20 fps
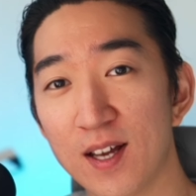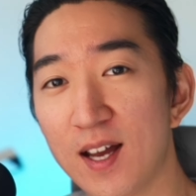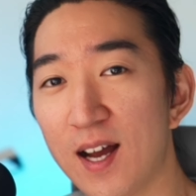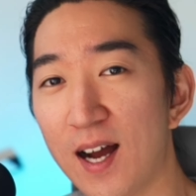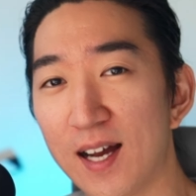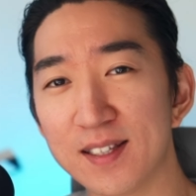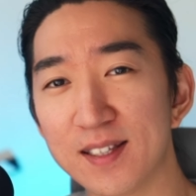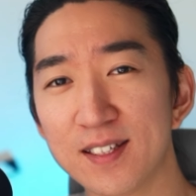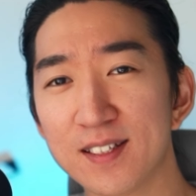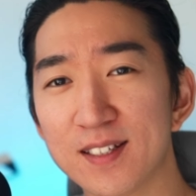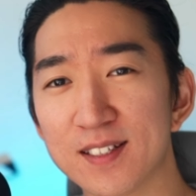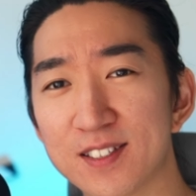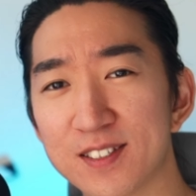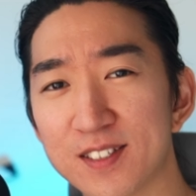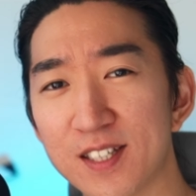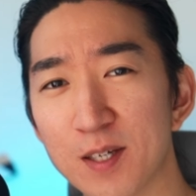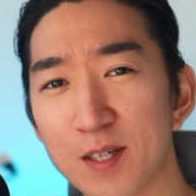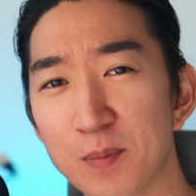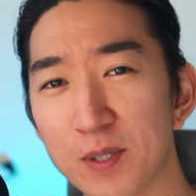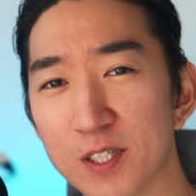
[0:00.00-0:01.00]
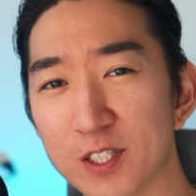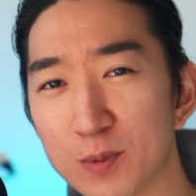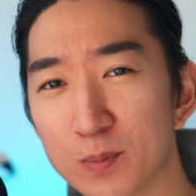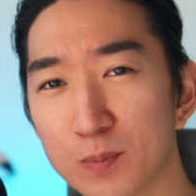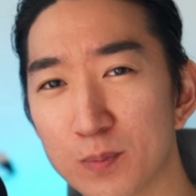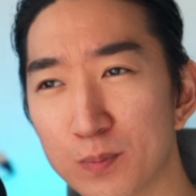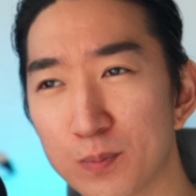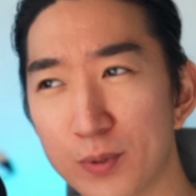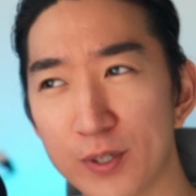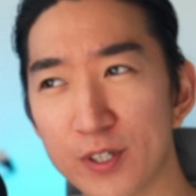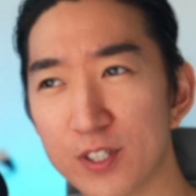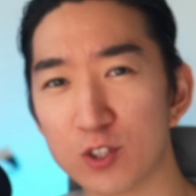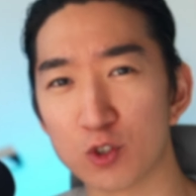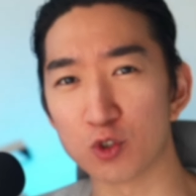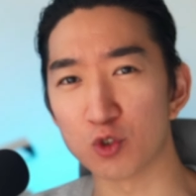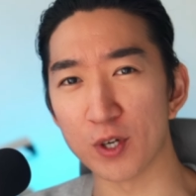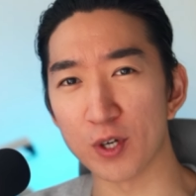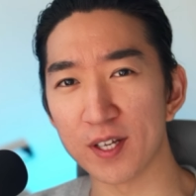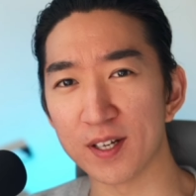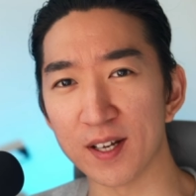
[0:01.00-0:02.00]
I think this step is pretty
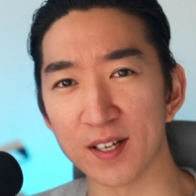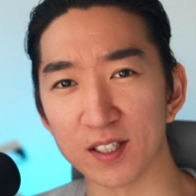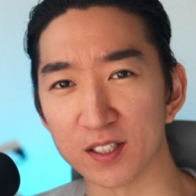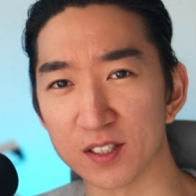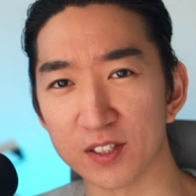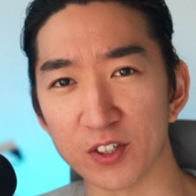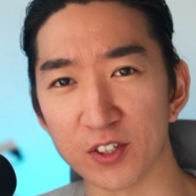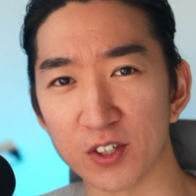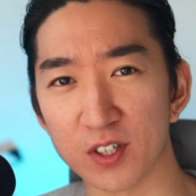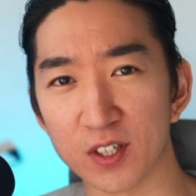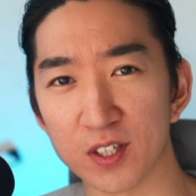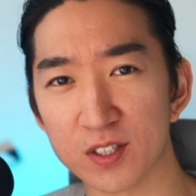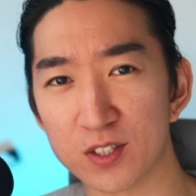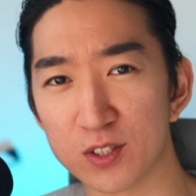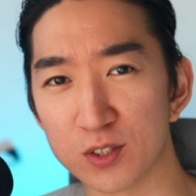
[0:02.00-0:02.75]
straight and clear cut,